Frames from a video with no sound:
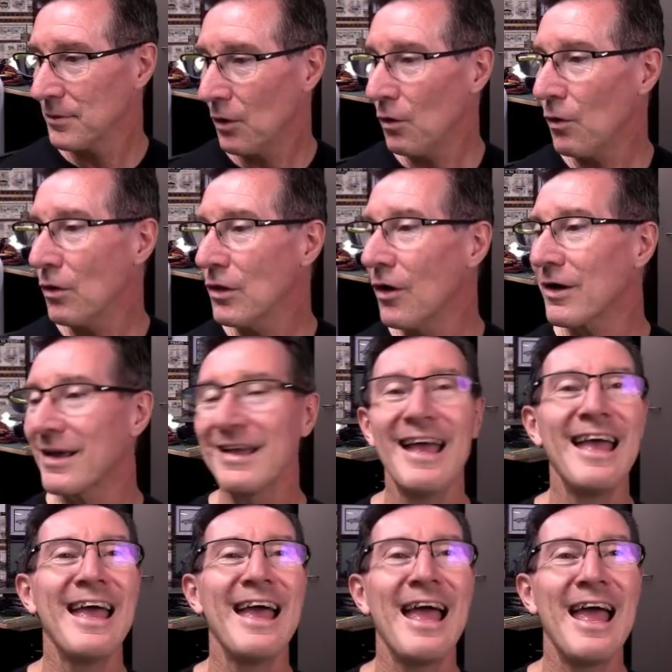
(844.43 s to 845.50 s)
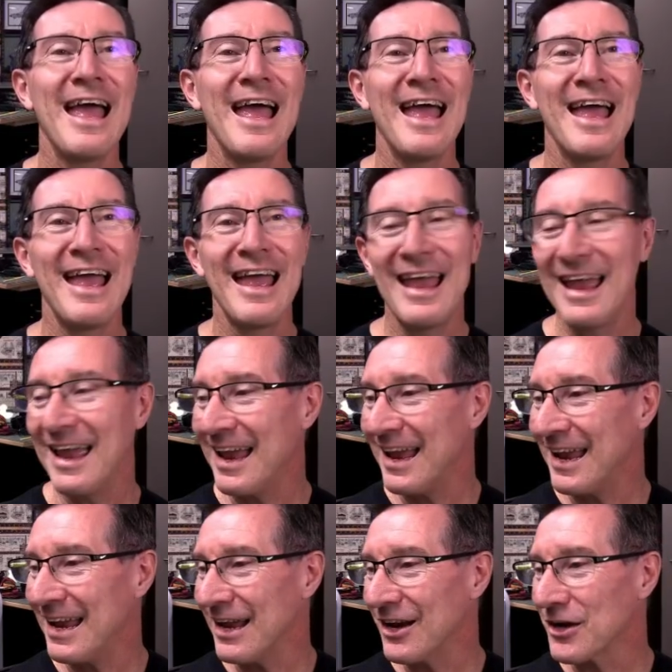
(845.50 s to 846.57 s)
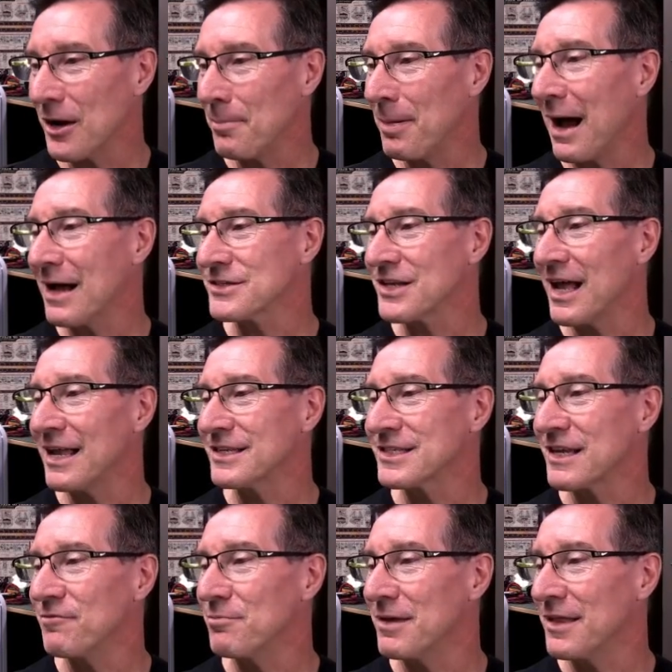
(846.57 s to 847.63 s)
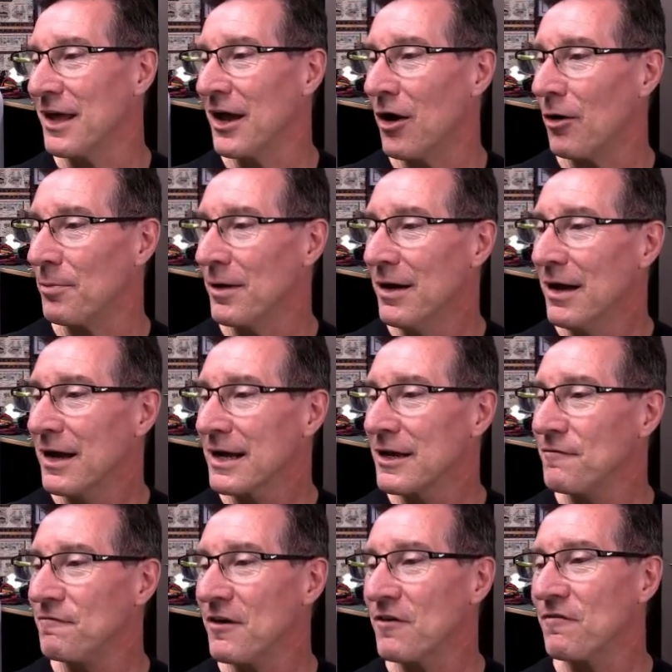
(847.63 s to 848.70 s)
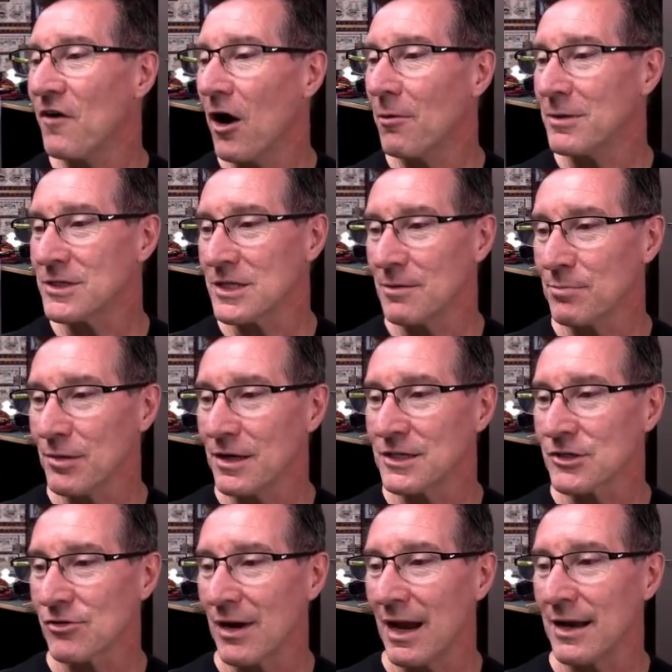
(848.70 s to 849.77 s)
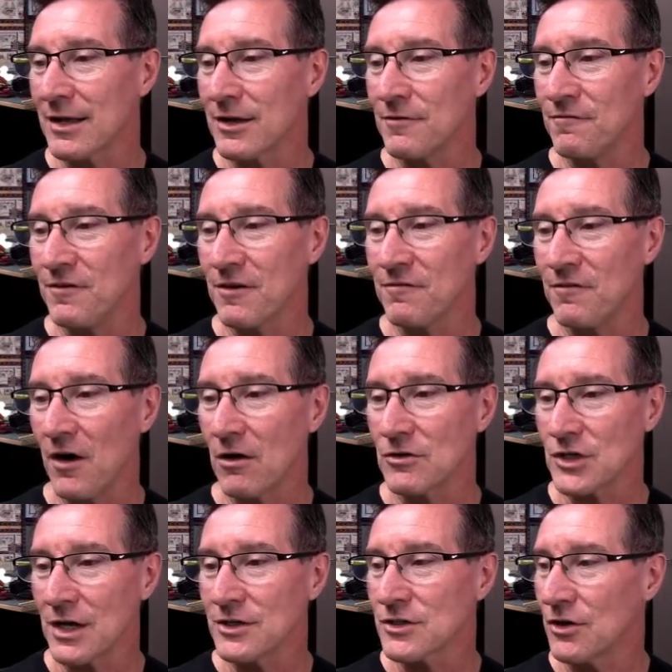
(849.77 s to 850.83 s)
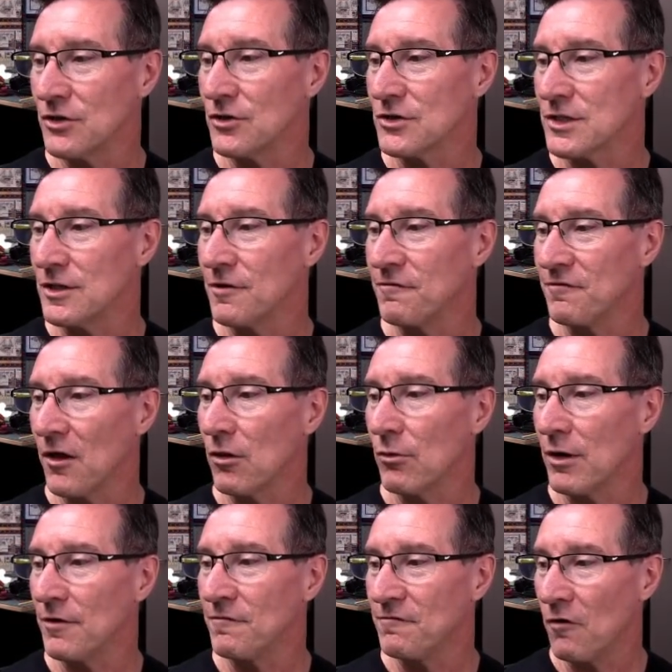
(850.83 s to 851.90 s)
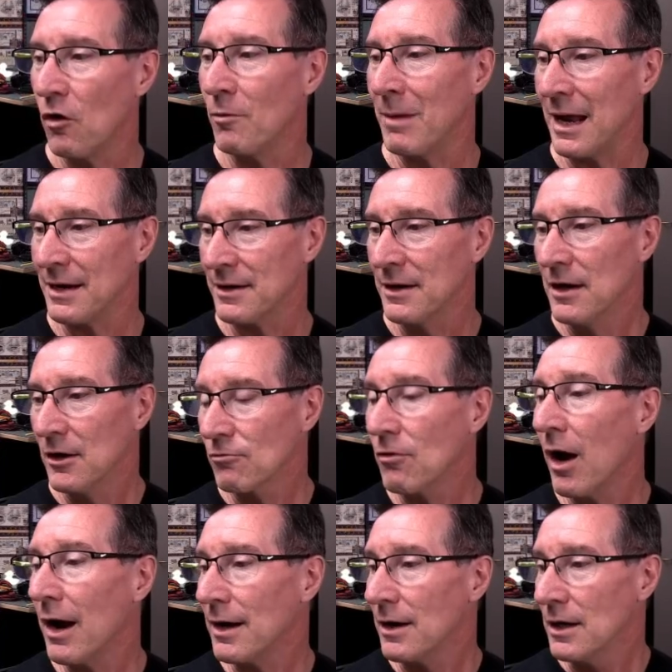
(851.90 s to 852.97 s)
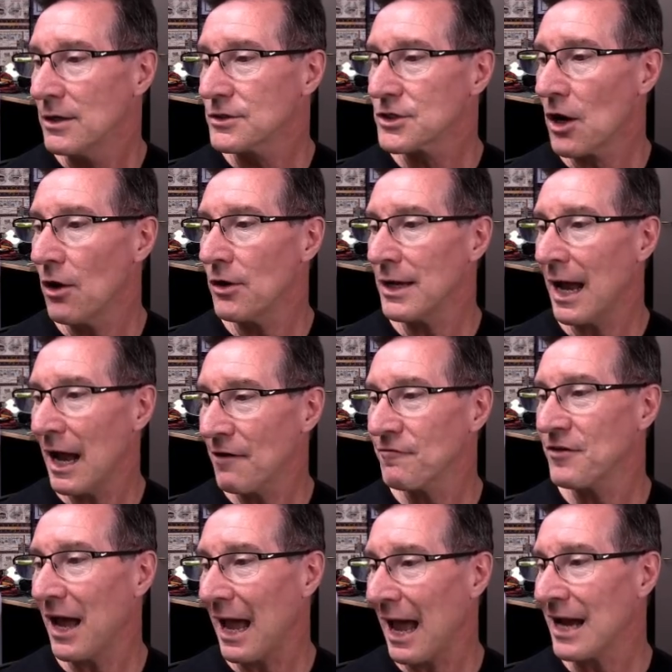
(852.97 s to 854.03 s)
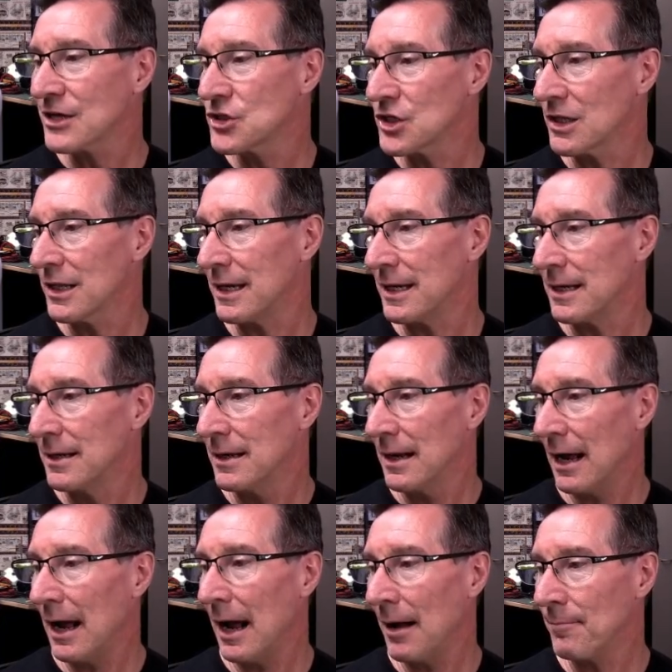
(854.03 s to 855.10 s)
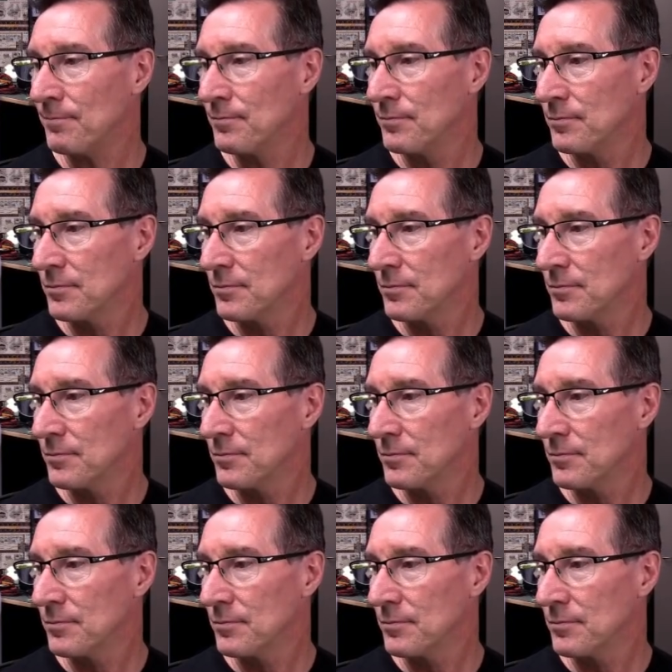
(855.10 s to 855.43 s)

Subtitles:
Oh, look, hey, it got past it and it's given me the help. Config file missing, please create a config file JSON using the following format. Right, so you have to actually, so